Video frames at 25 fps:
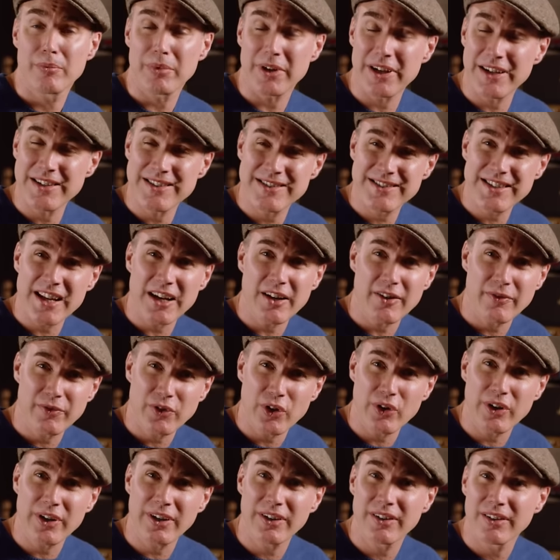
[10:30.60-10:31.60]
But instead
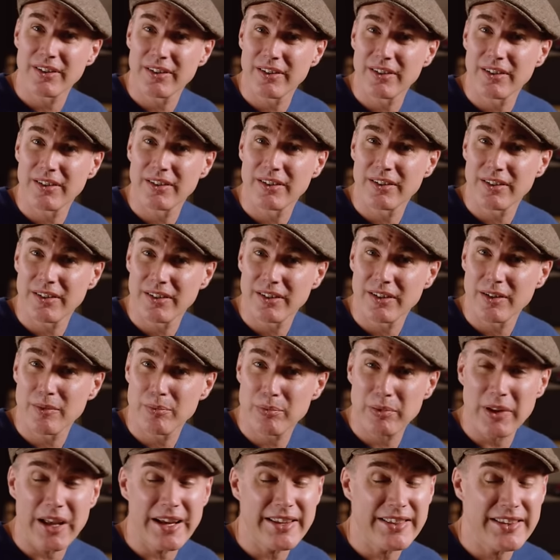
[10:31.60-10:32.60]
of playing
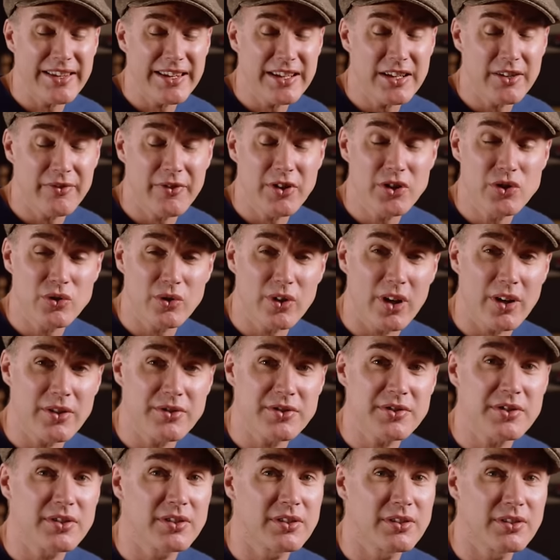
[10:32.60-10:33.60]
the individual
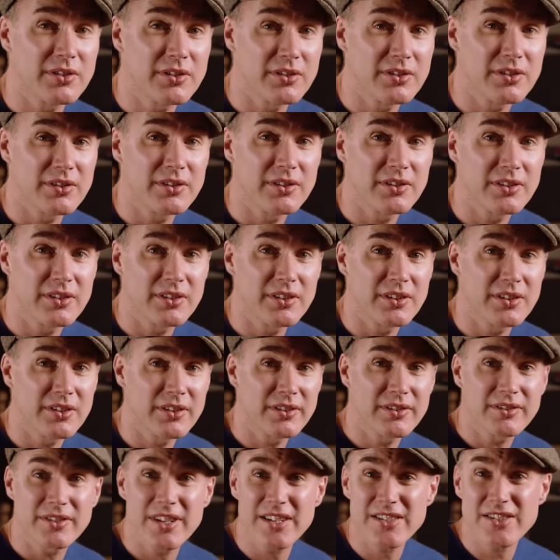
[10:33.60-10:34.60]
notes,
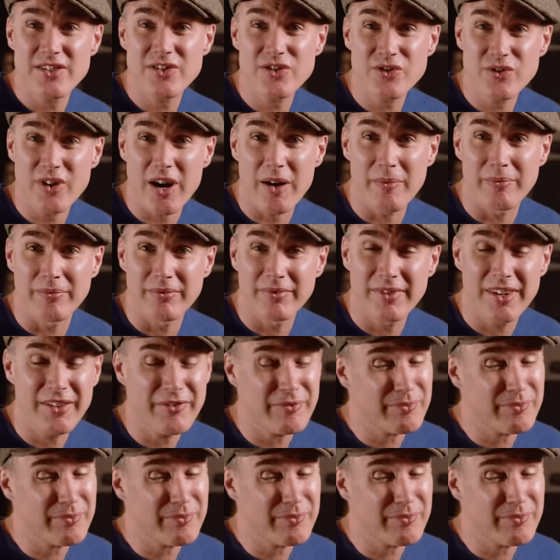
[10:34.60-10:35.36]
there's a strum.